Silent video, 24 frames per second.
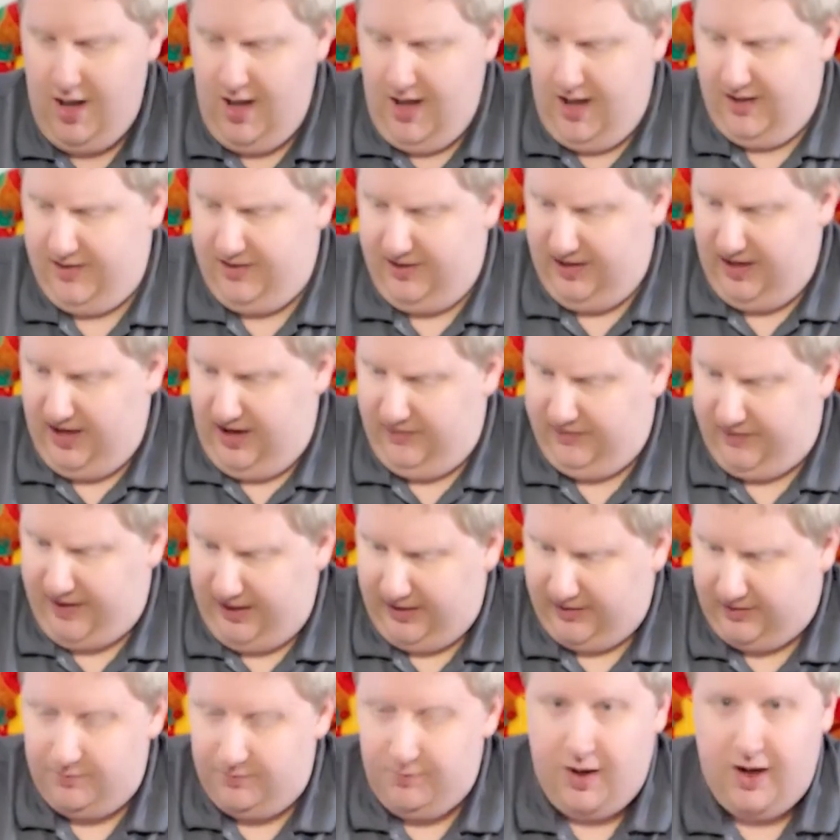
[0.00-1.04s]
and then I've
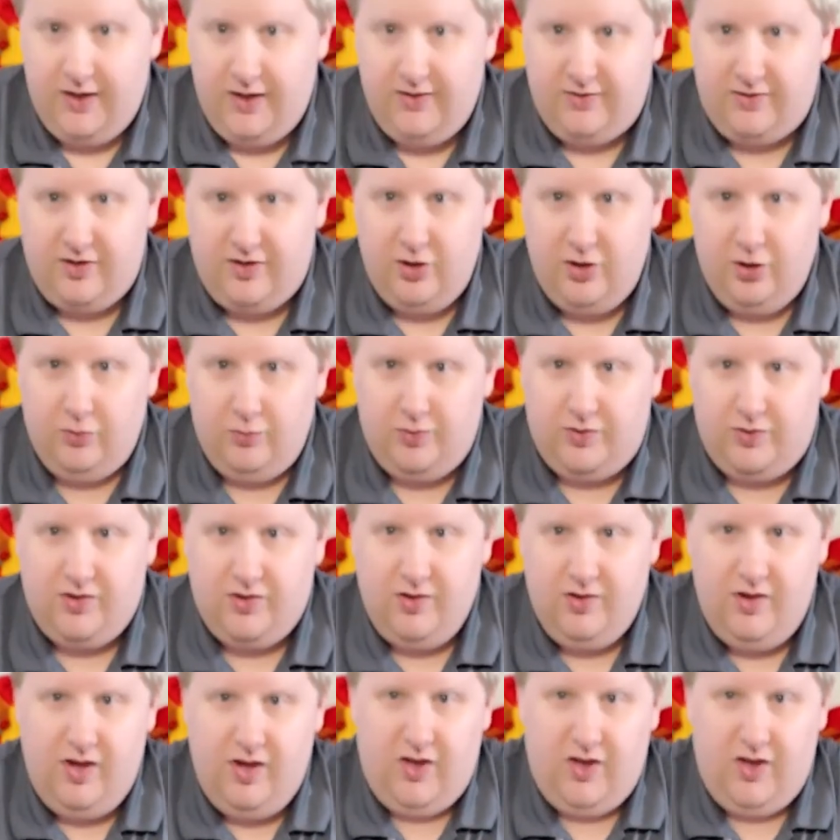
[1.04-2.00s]
got some ice cubes